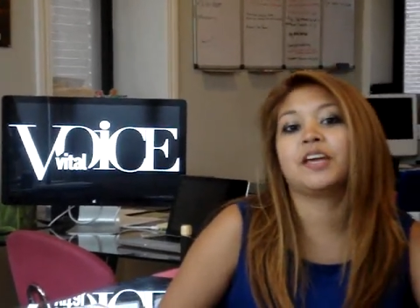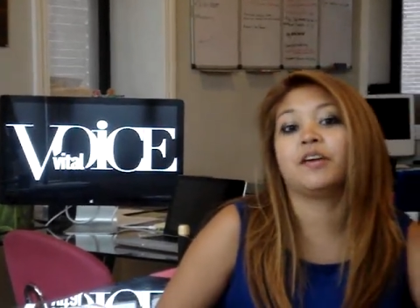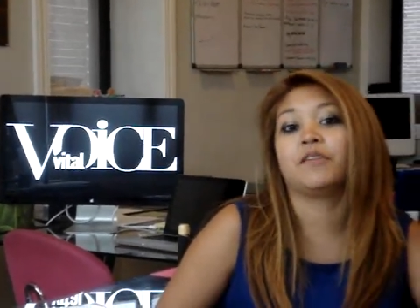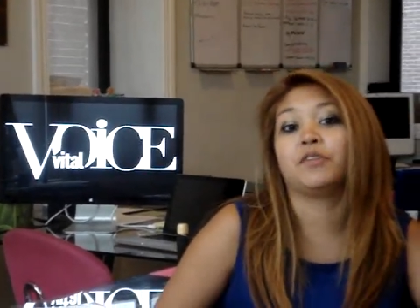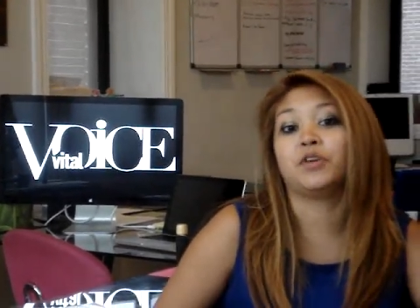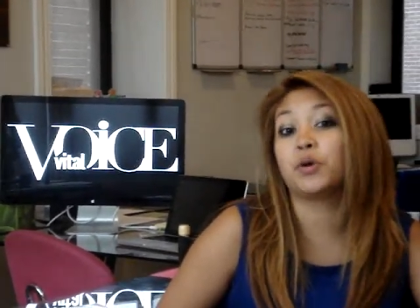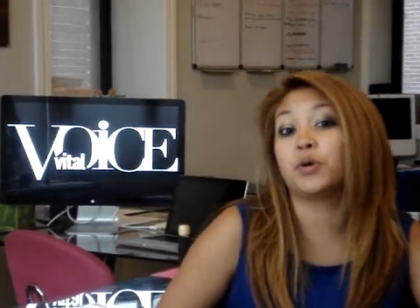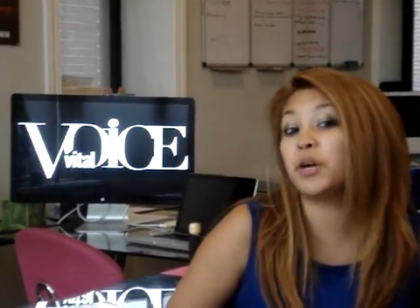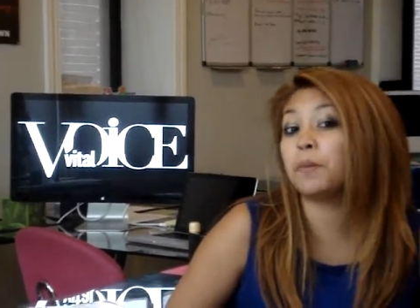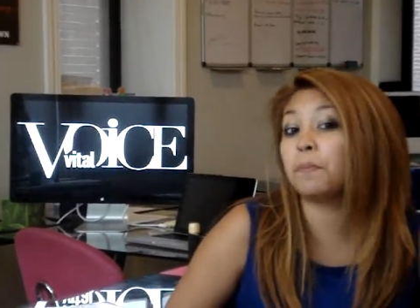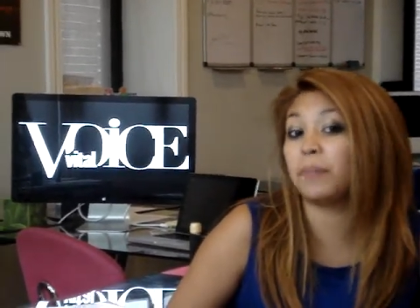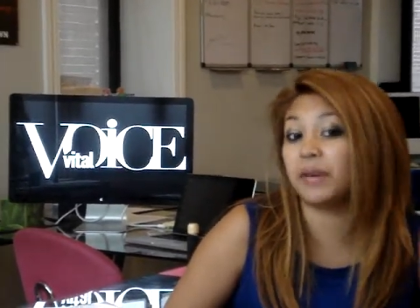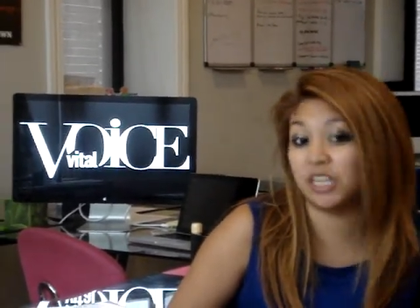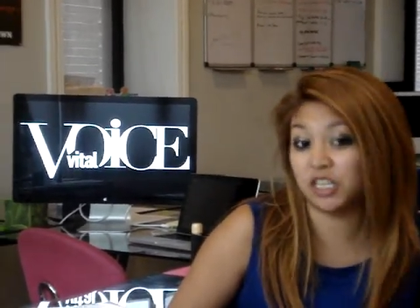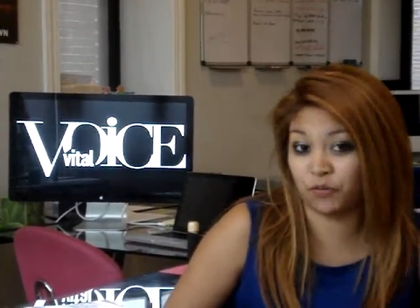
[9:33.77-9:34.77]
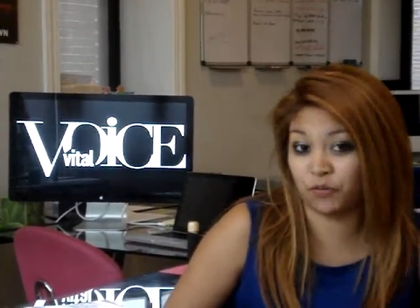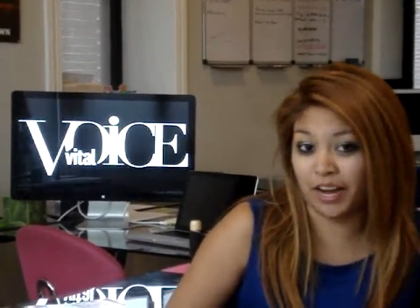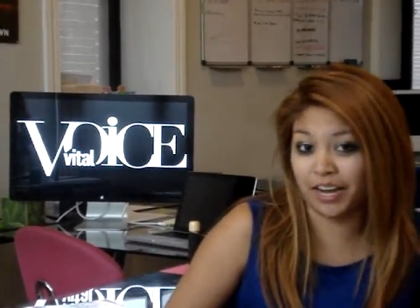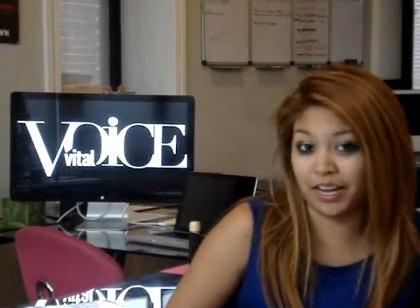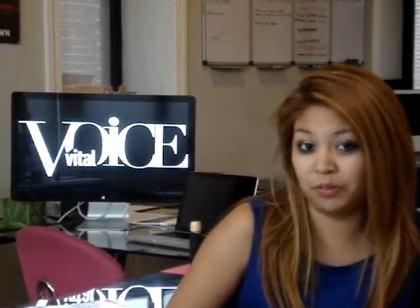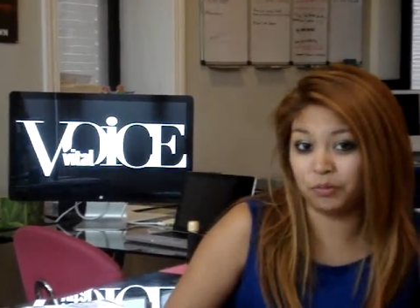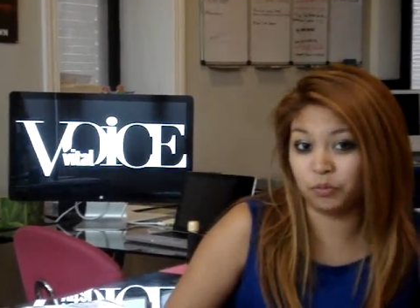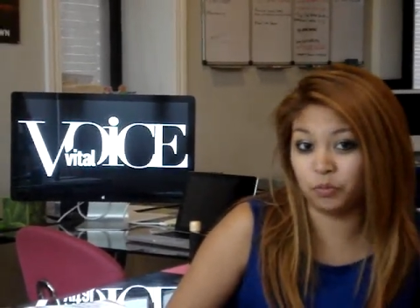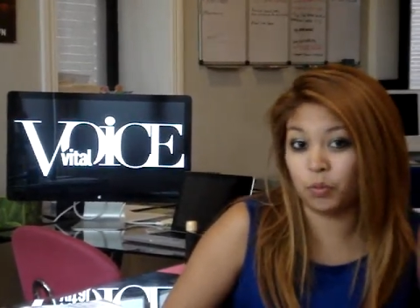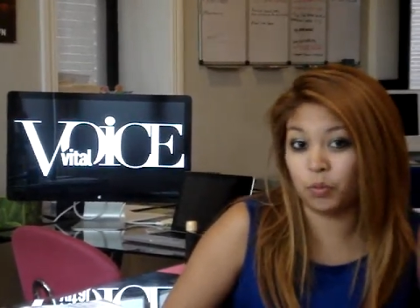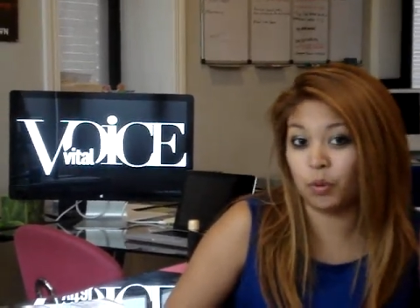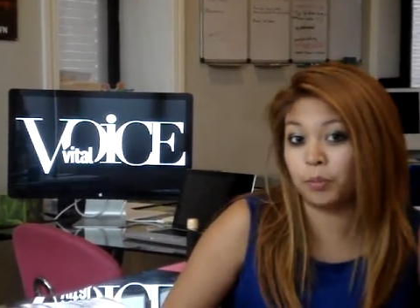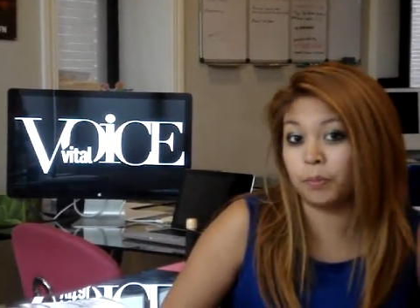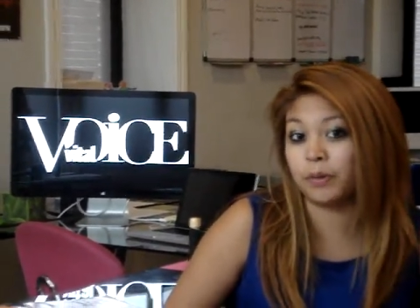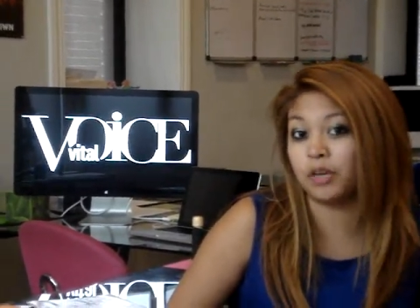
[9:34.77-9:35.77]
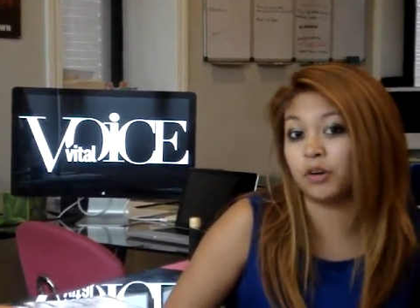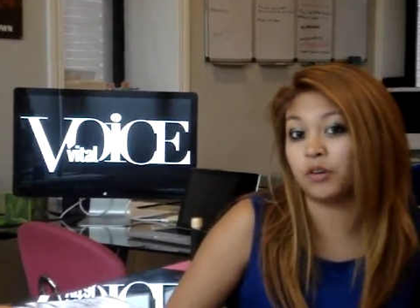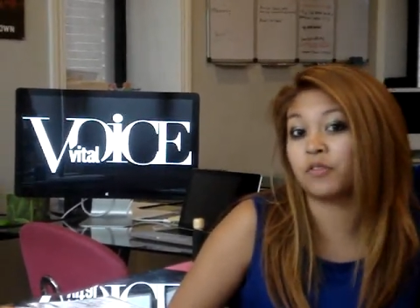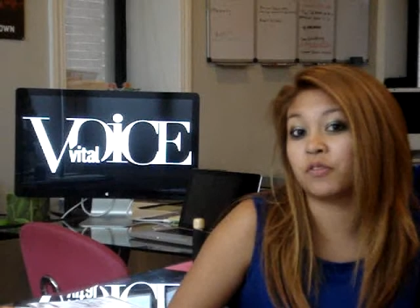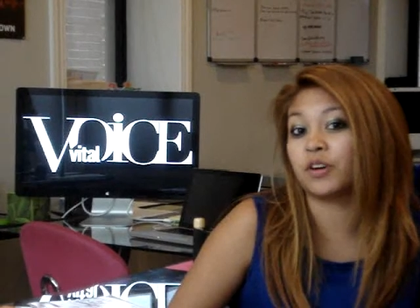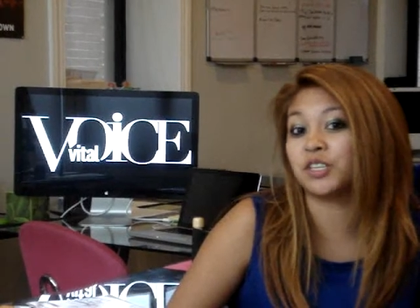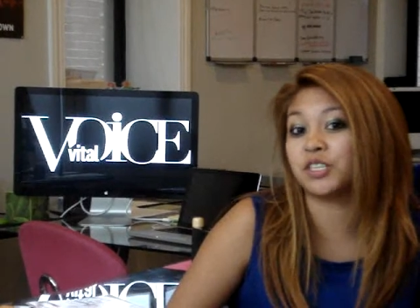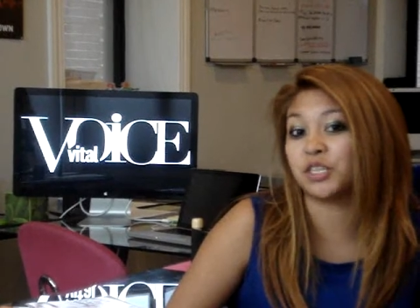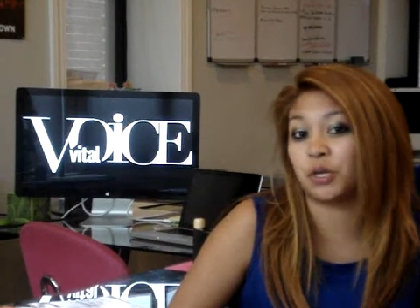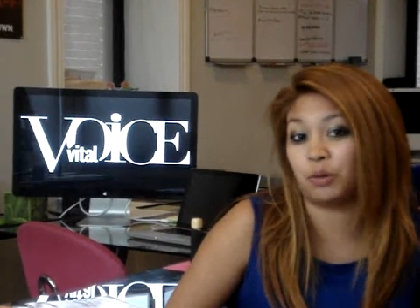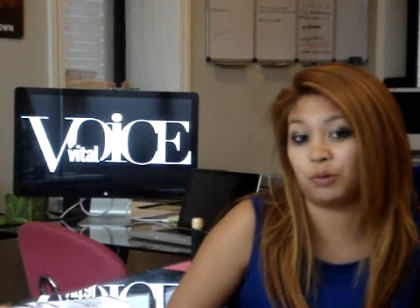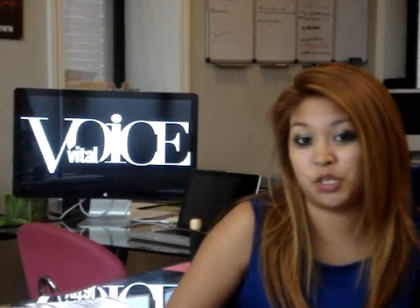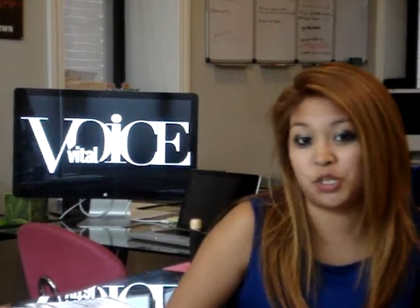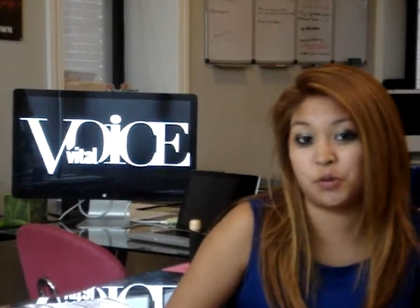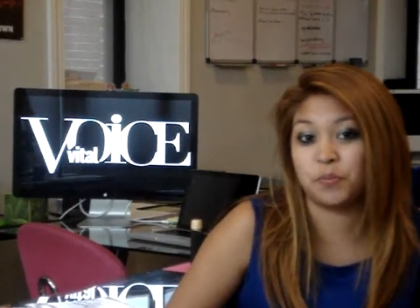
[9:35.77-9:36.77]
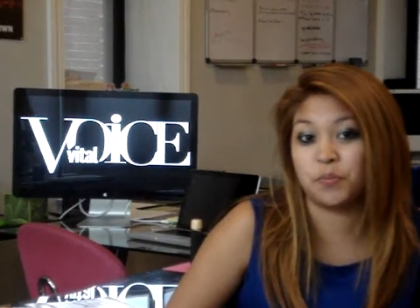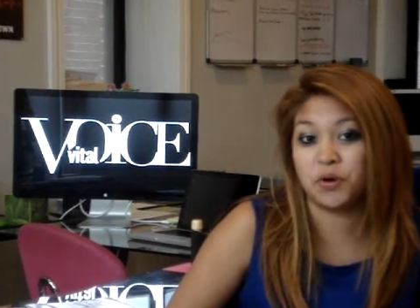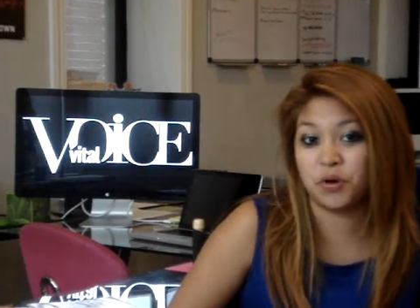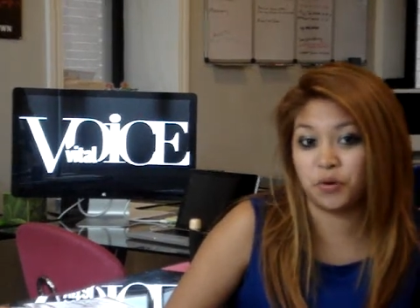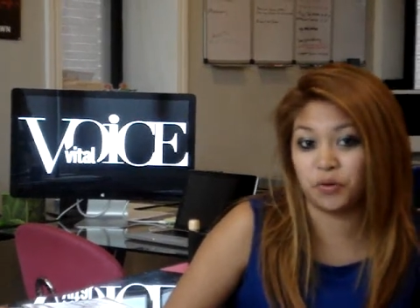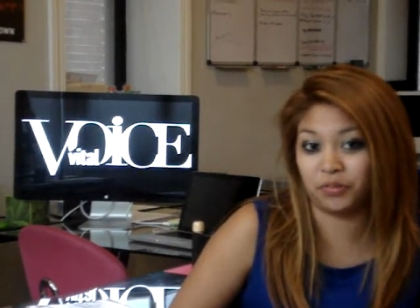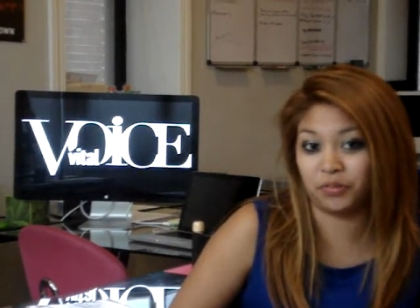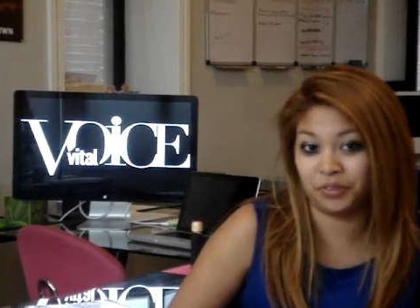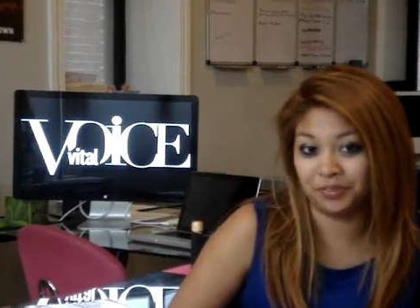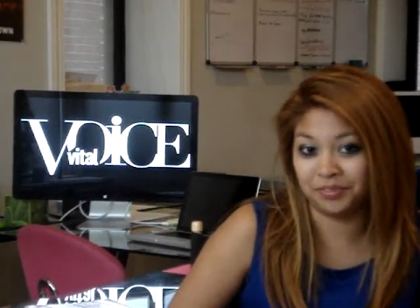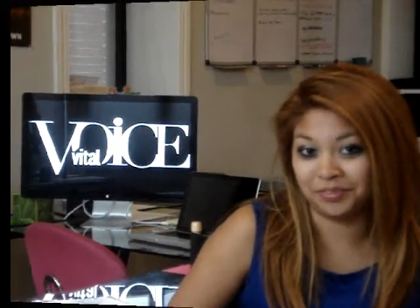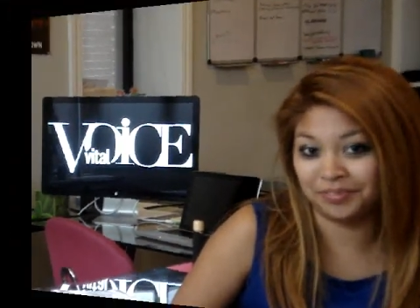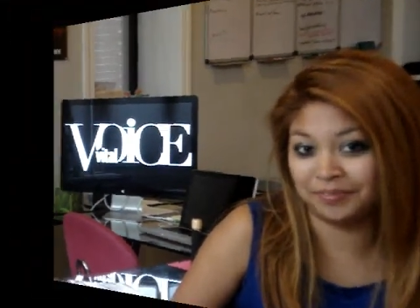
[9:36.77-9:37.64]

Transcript: If you're in a bitch fight, what would be your first go-to move?